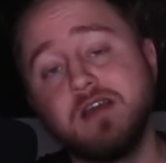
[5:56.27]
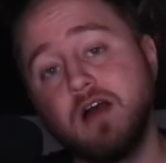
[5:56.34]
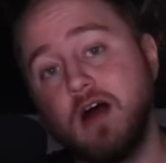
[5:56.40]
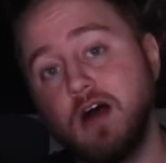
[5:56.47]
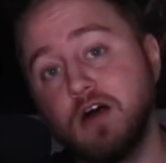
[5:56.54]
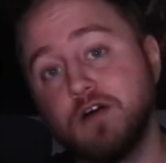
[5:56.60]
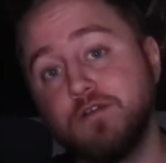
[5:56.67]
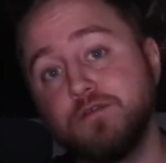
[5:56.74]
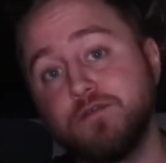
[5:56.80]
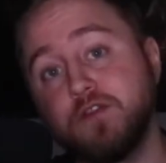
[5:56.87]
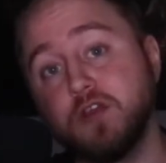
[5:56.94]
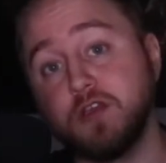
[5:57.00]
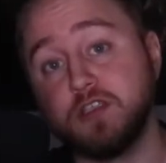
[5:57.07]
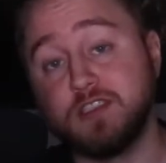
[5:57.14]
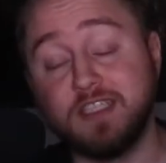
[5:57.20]
of
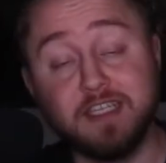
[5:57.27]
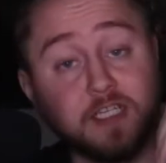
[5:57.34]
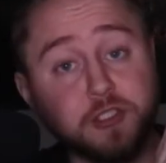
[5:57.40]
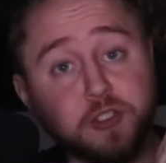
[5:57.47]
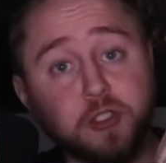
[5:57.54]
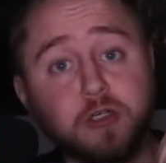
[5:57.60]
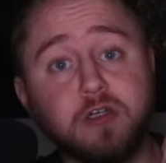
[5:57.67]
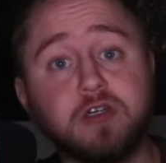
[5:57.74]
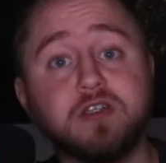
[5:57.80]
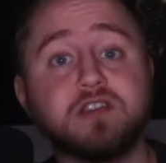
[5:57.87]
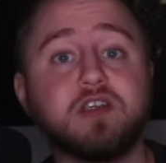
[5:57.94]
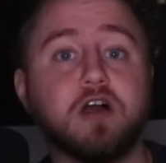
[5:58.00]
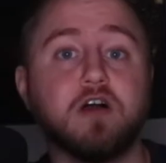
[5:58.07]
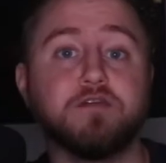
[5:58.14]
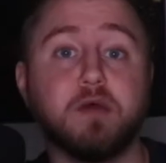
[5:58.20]
the signatures
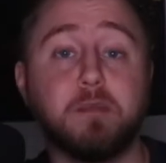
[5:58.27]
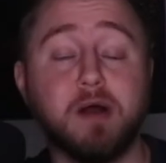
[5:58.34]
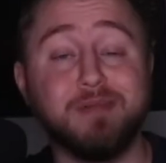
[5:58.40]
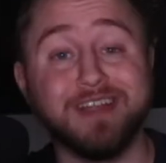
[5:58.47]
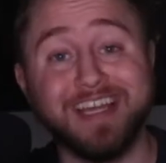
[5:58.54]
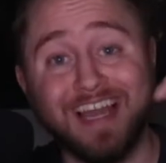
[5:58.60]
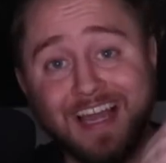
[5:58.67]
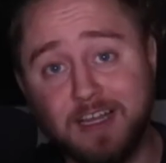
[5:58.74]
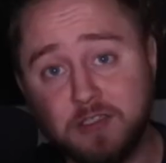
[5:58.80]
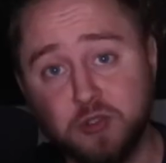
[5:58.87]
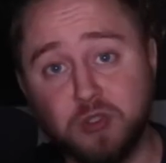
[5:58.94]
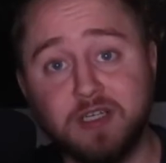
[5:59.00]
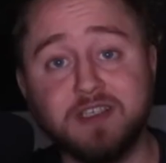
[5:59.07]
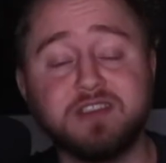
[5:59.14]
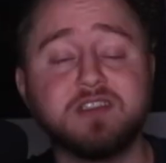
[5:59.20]
of the public
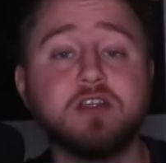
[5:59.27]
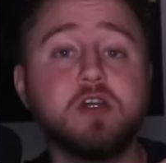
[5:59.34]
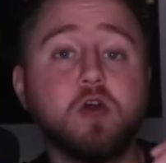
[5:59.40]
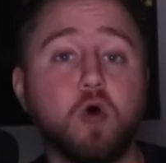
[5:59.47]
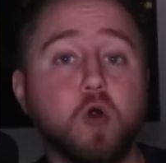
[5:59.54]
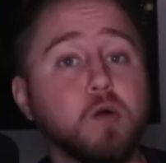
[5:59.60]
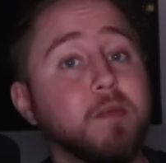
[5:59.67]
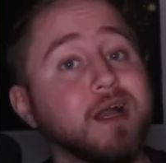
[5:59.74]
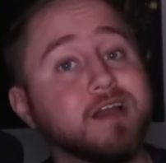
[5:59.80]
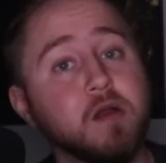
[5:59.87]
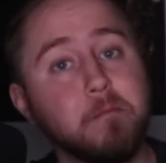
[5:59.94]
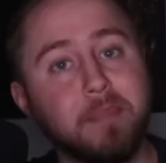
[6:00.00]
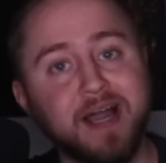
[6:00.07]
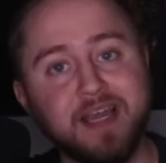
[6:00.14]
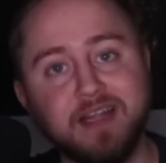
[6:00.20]
address or by
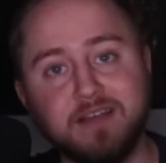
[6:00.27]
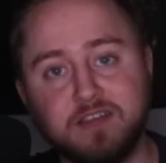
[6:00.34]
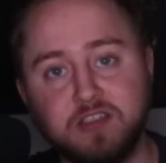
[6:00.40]
combining